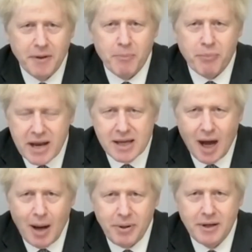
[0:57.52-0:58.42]
for the
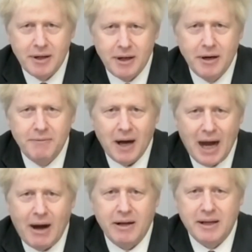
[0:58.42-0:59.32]
breakup of
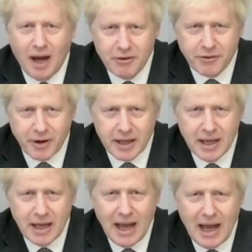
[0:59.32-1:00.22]
our country
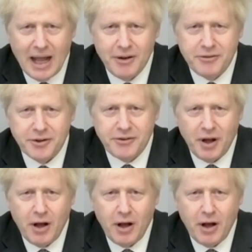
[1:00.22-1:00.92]
and to